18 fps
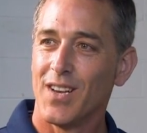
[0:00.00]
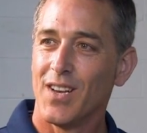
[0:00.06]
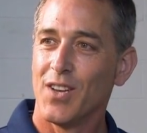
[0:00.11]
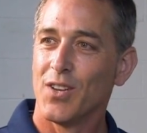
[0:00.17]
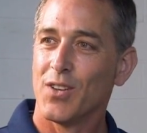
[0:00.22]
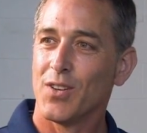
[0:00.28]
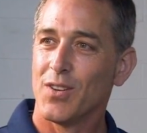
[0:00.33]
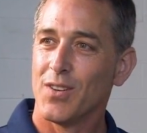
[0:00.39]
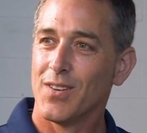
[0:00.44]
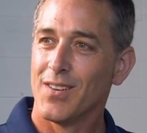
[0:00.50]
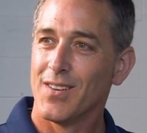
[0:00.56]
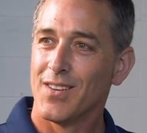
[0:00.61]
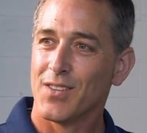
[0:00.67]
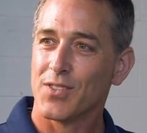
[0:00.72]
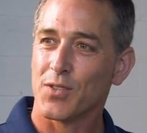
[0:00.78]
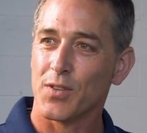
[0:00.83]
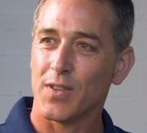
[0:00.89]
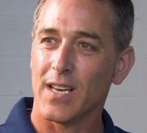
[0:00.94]
Oh,
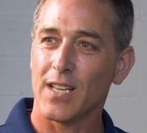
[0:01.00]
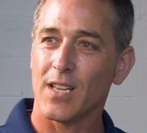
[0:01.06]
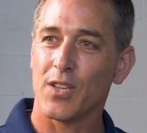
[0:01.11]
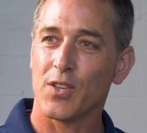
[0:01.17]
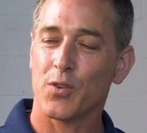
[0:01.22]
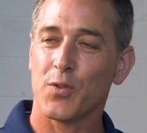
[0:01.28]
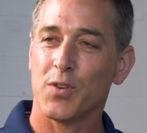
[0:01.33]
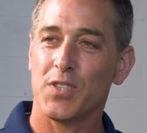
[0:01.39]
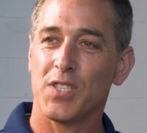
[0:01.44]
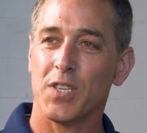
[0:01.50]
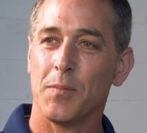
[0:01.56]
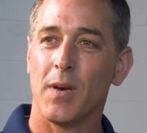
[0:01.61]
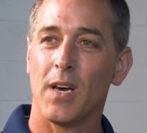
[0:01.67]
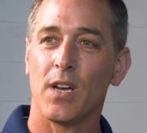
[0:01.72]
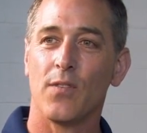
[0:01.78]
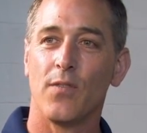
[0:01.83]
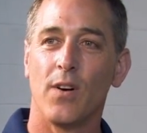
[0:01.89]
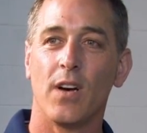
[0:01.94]
whoa. So that'll increase the
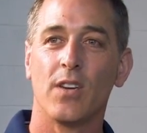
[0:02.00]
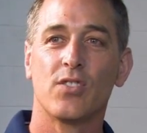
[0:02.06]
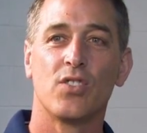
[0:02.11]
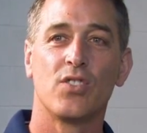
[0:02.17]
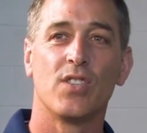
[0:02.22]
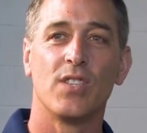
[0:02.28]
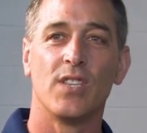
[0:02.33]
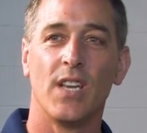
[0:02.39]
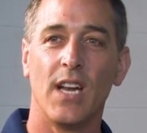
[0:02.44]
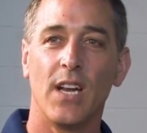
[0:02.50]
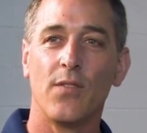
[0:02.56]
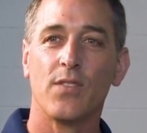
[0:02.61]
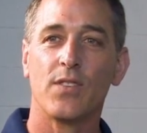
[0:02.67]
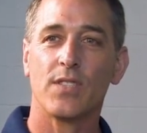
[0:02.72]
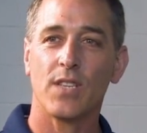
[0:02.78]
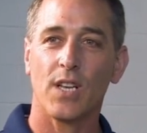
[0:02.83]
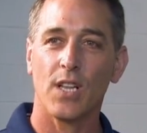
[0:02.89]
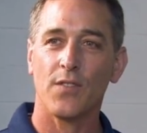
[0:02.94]
amount of oxygen in every
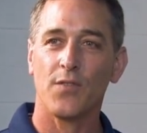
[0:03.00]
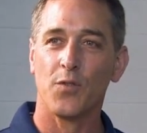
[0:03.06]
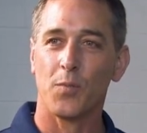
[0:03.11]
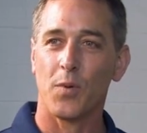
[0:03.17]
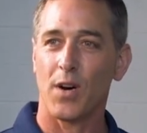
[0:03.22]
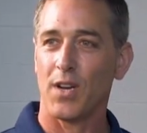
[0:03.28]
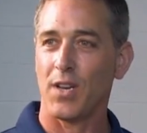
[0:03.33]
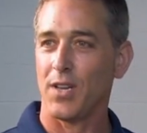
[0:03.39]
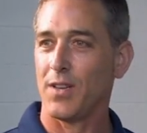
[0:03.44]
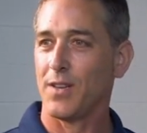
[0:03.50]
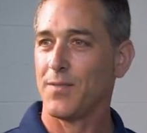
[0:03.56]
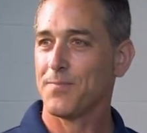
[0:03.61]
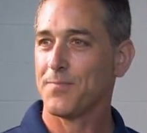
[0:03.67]
cell of your body.